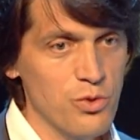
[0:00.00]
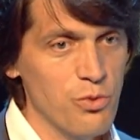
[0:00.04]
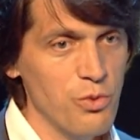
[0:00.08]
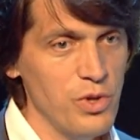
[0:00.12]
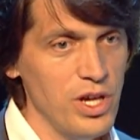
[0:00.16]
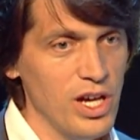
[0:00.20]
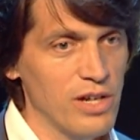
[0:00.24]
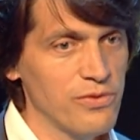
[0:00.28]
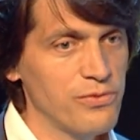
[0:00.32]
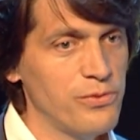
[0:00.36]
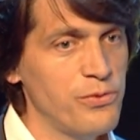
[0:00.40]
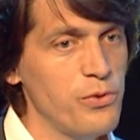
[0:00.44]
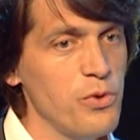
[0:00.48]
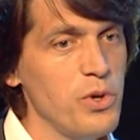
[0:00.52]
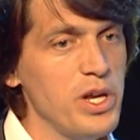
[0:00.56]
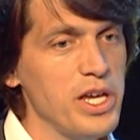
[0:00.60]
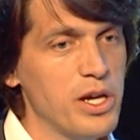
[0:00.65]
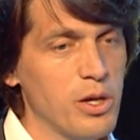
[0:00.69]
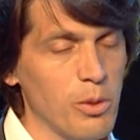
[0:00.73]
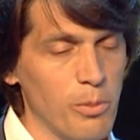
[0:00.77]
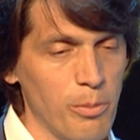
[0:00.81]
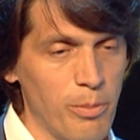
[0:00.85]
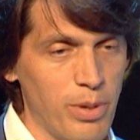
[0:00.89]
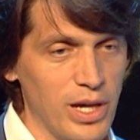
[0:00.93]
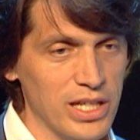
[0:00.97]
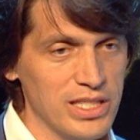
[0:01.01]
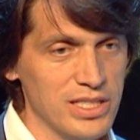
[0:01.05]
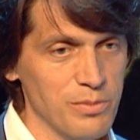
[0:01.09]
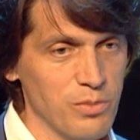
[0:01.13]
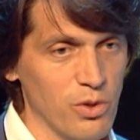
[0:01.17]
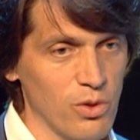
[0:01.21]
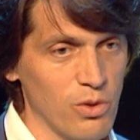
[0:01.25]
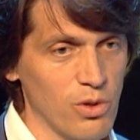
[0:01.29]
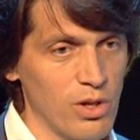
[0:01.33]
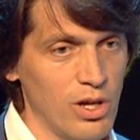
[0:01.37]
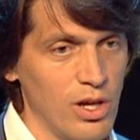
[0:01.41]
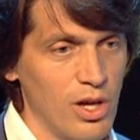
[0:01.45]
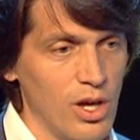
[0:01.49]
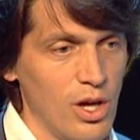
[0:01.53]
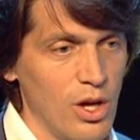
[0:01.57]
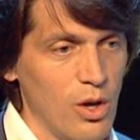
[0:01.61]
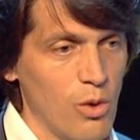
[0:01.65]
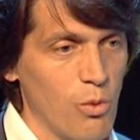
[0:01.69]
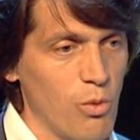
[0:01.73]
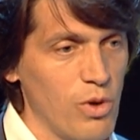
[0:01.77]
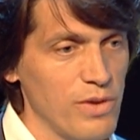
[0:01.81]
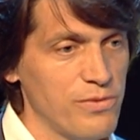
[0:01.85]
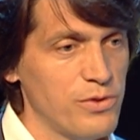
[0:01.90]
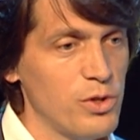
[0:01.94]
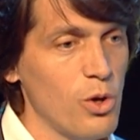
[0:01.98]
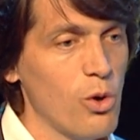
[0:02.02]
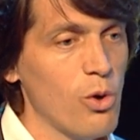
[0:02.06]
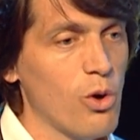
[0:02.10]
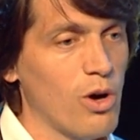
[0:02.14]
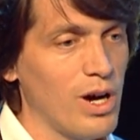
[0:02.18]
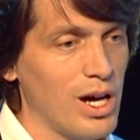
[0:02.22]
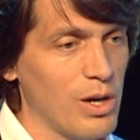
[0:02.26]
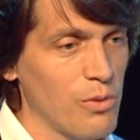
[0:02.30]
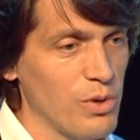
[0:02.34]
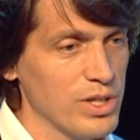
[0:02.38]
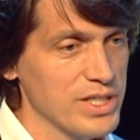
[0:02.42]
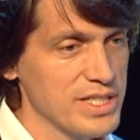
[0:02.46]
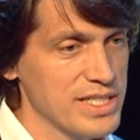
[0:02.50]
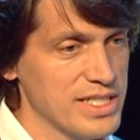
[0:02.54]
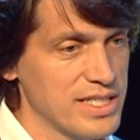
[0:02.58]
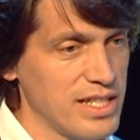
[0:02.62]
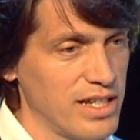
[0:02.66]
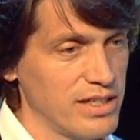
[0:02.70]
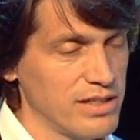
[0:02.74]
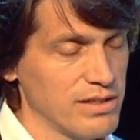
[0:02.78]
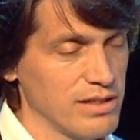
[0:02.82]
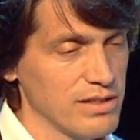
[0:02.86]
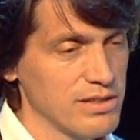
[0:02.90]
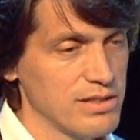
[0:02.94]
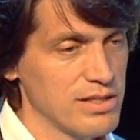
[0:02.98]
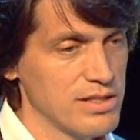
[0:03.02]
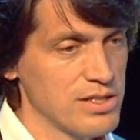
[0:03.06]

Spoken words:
we are fully compatible with the LoRaWAN standards.